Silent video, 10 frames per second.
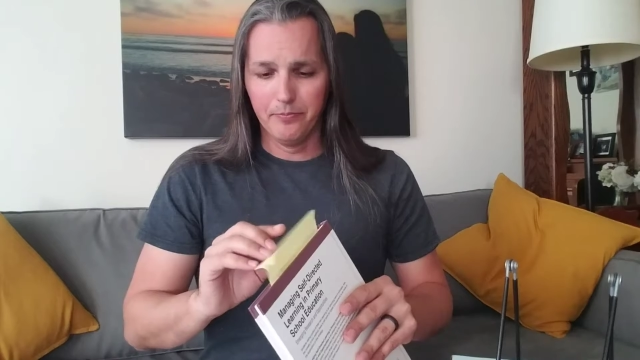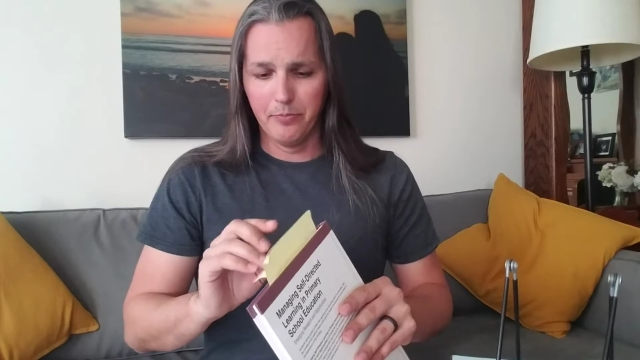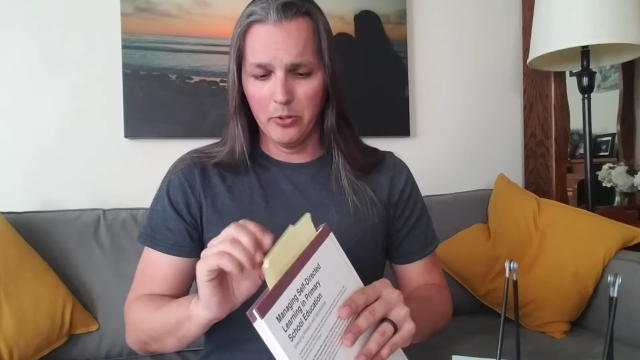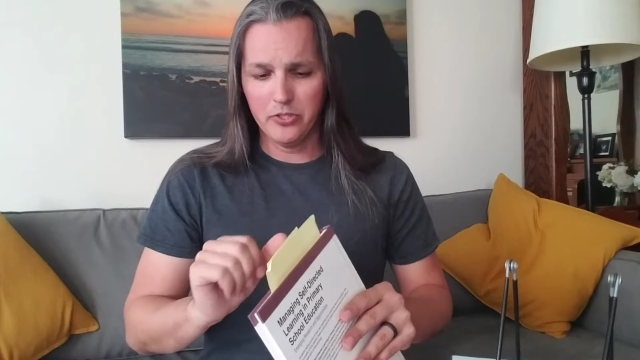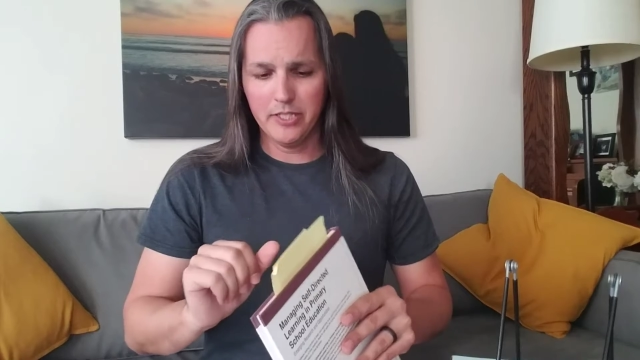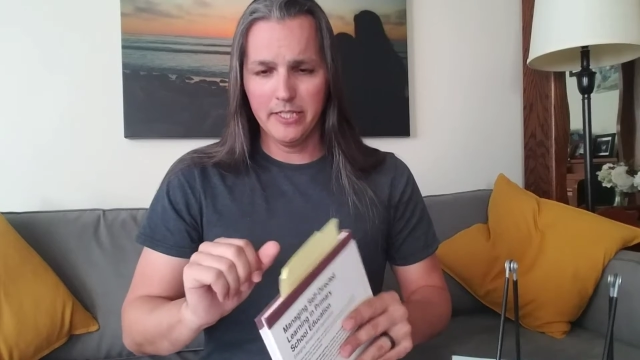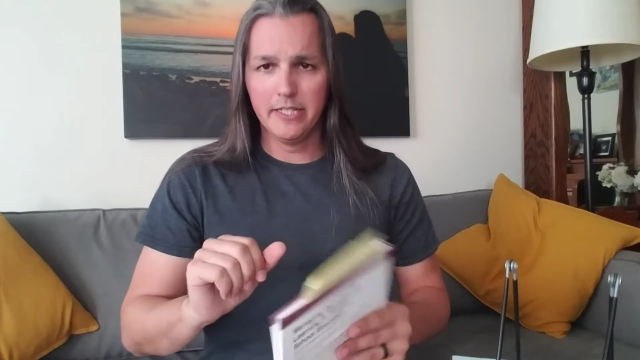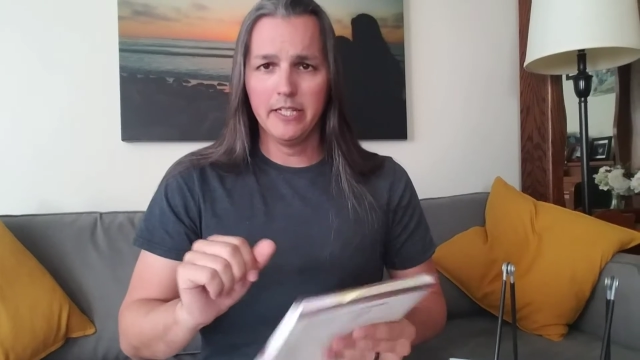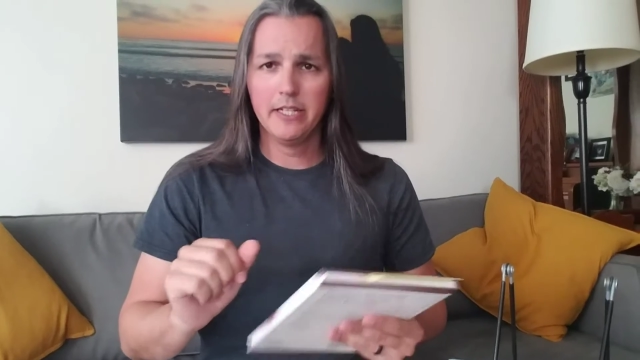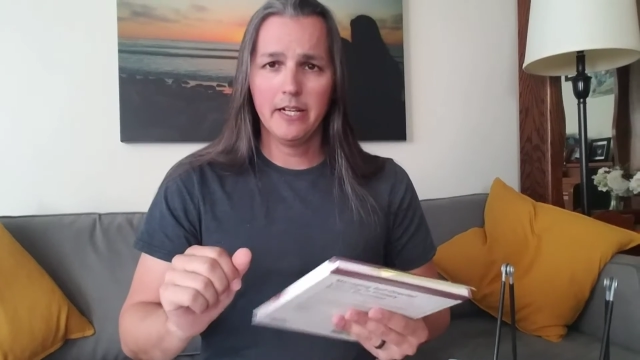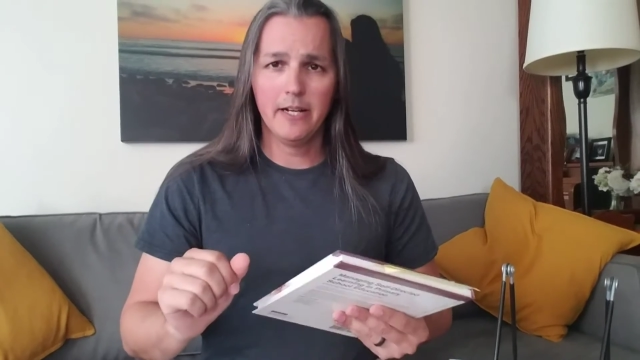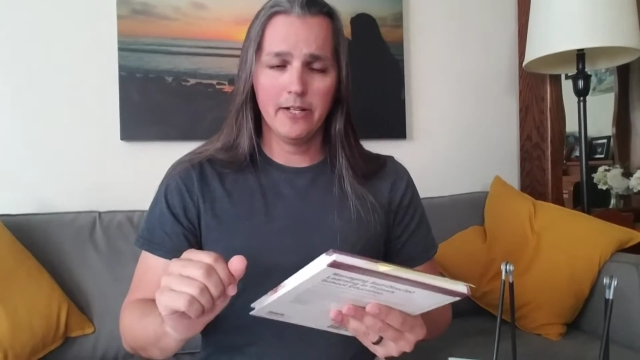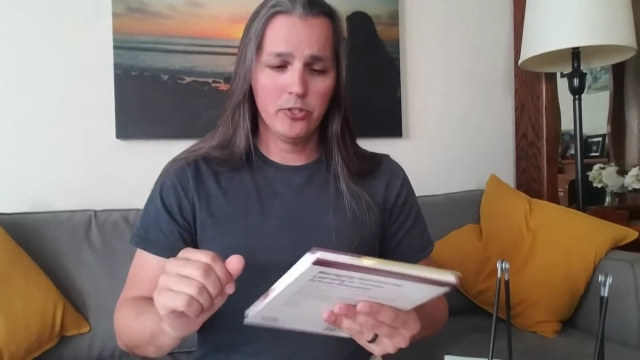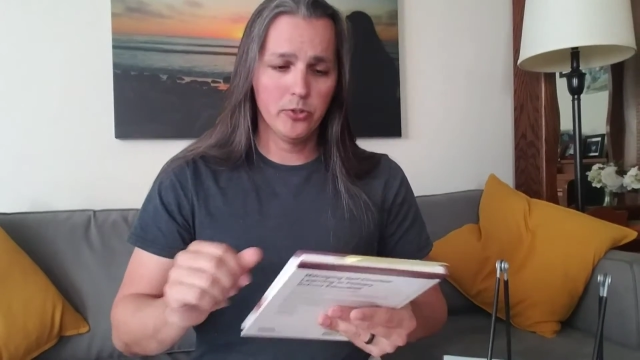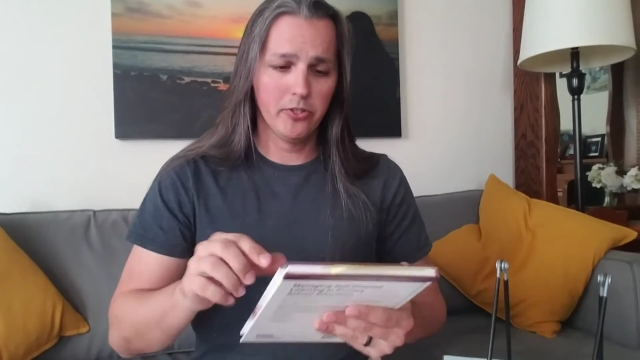posted
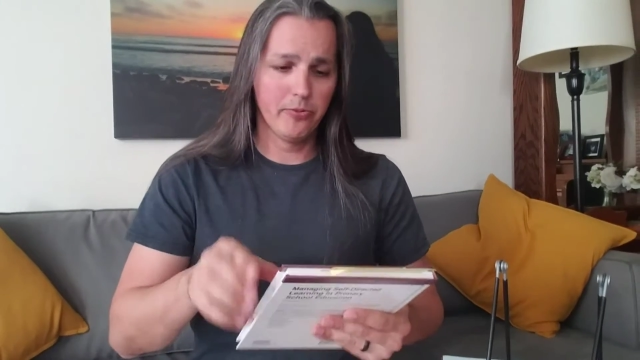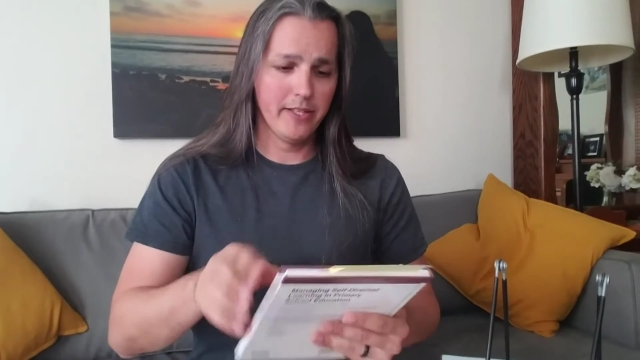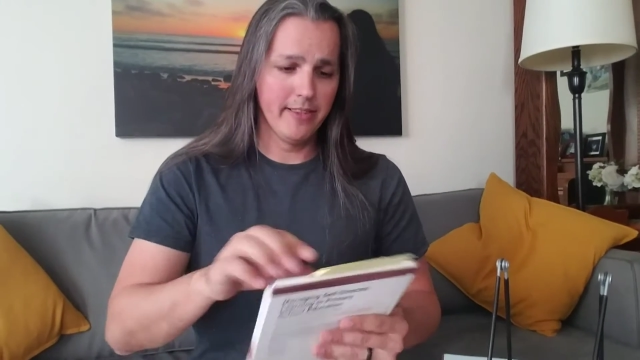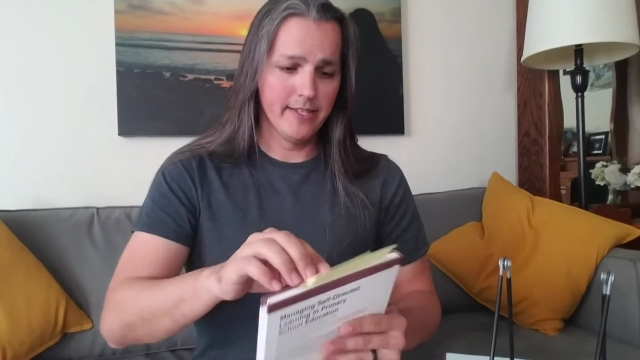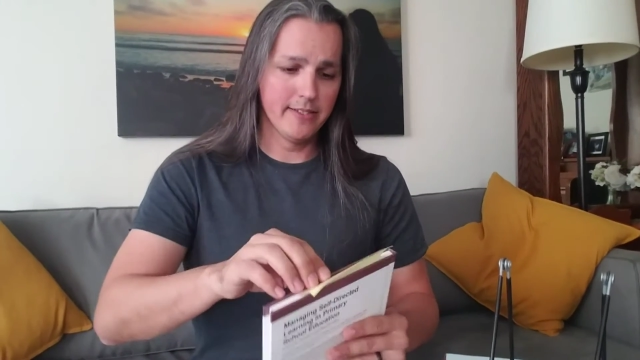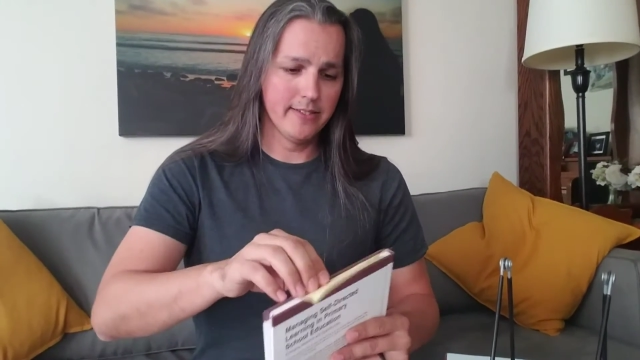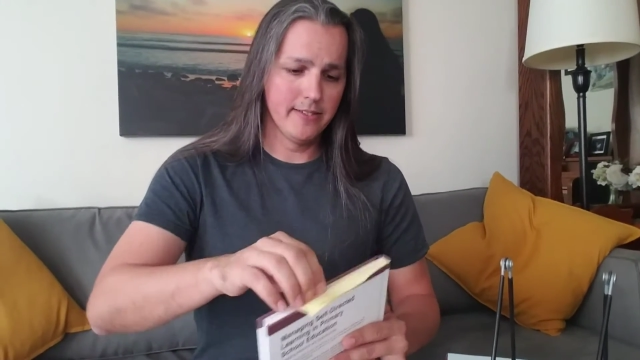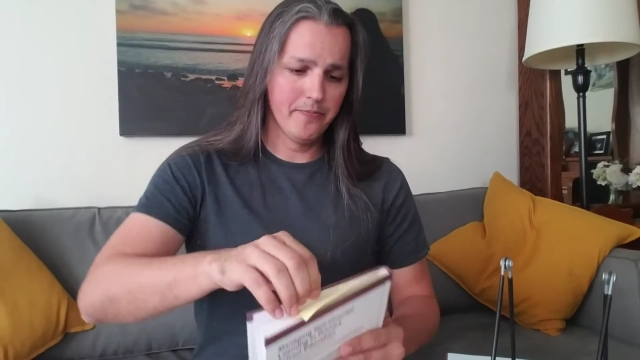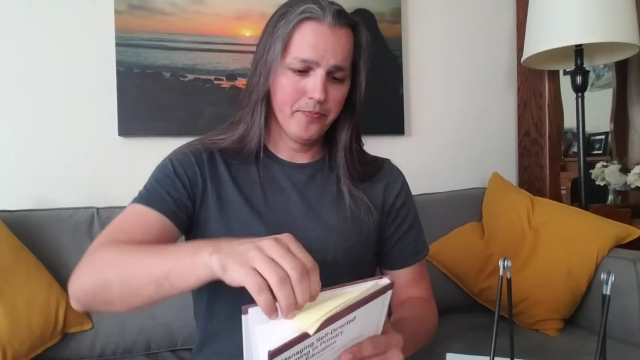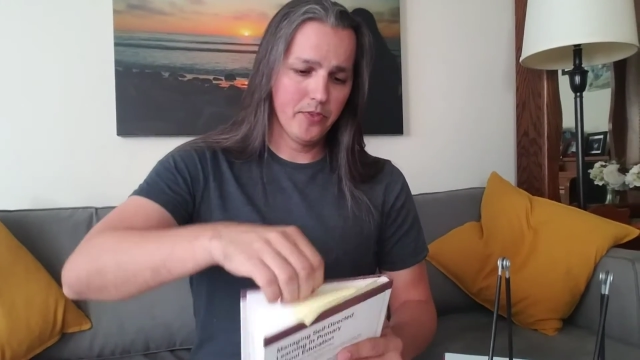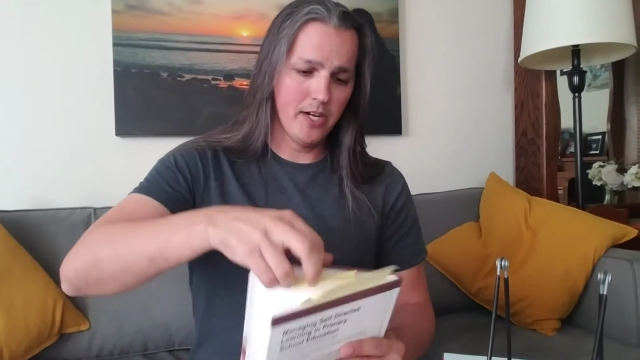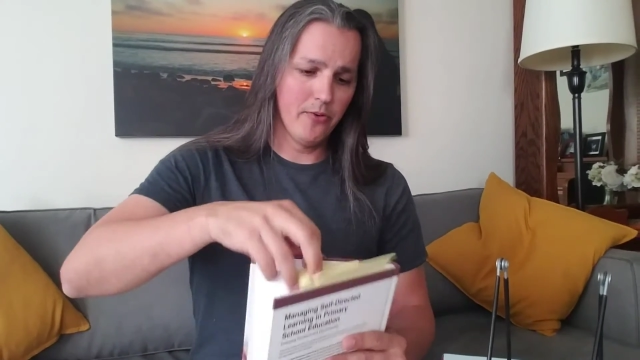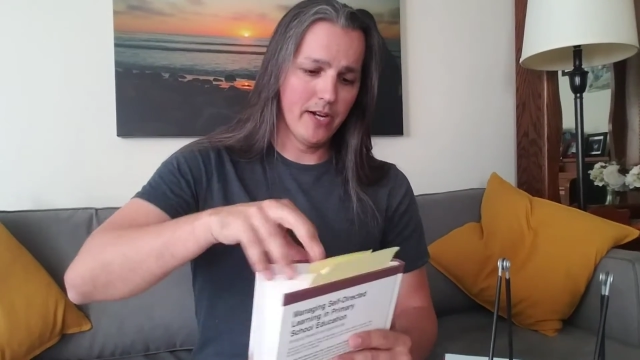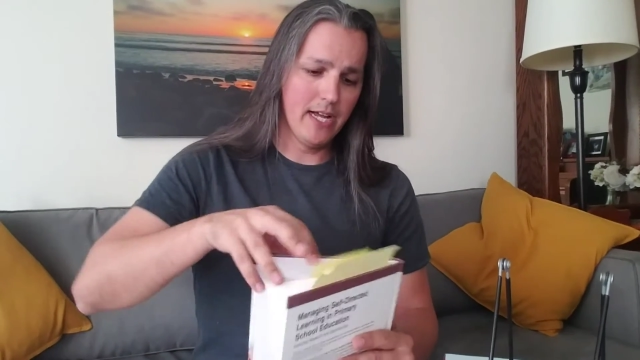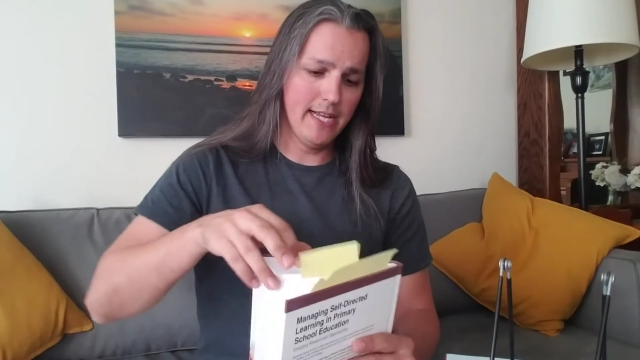2 or 3 things that I
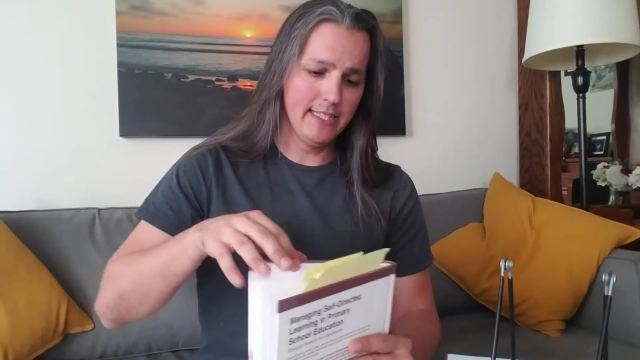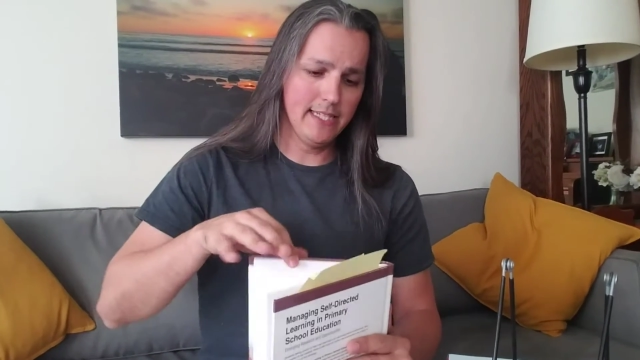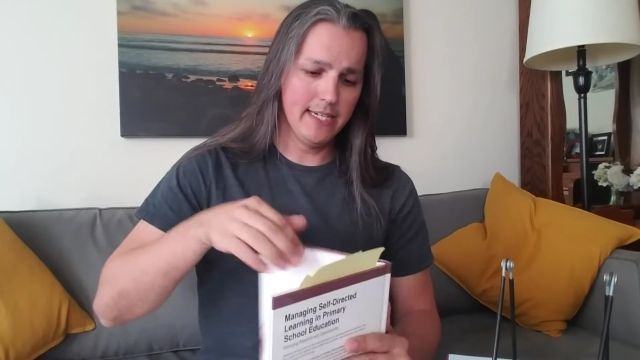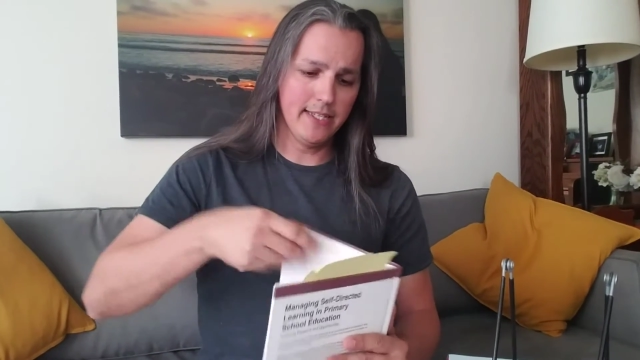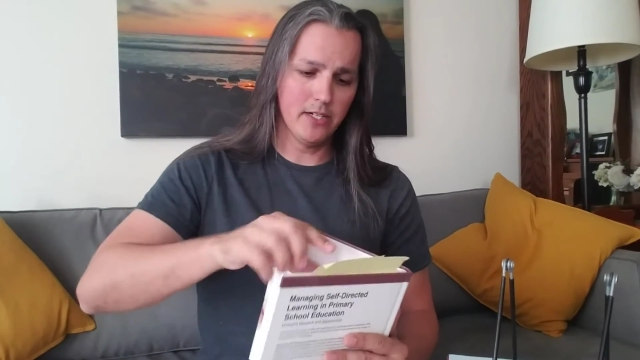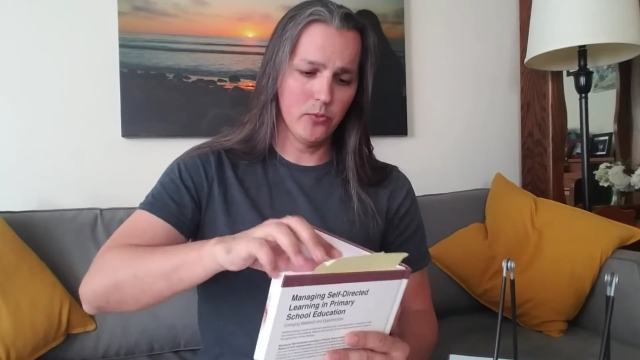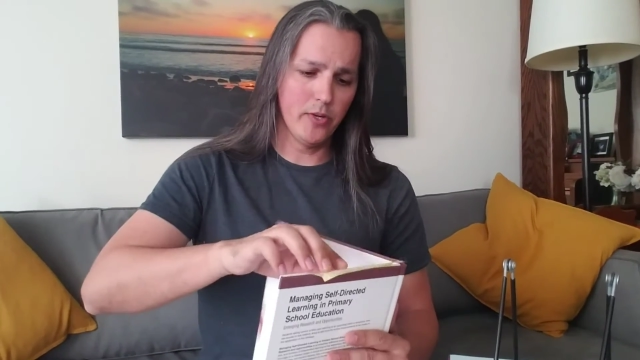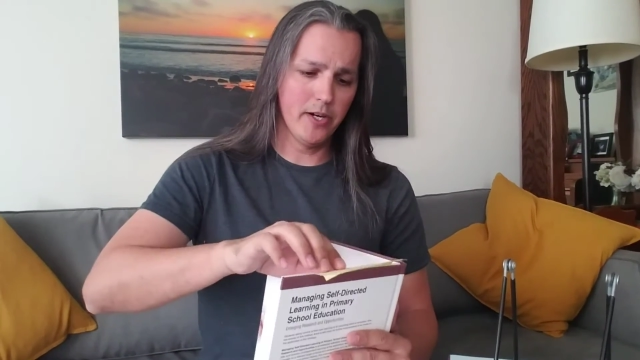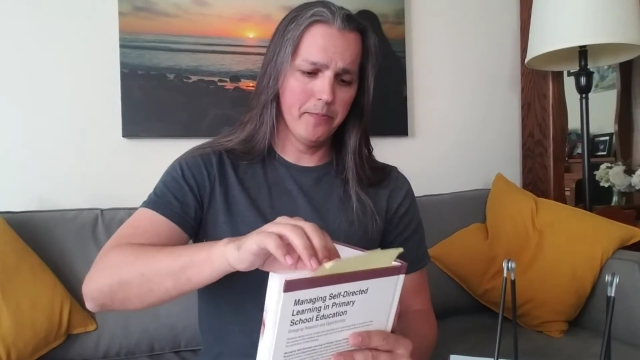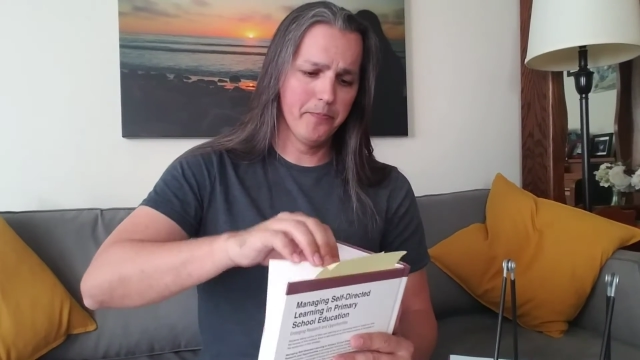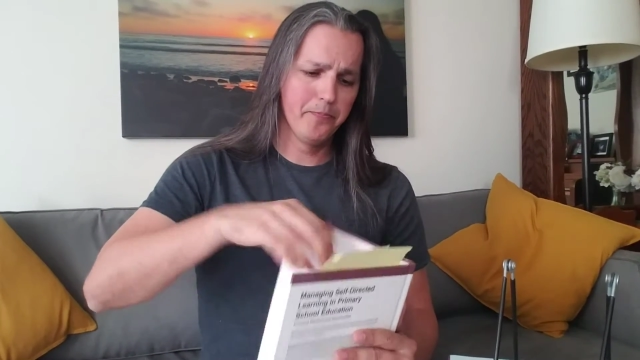want to highlight here. Where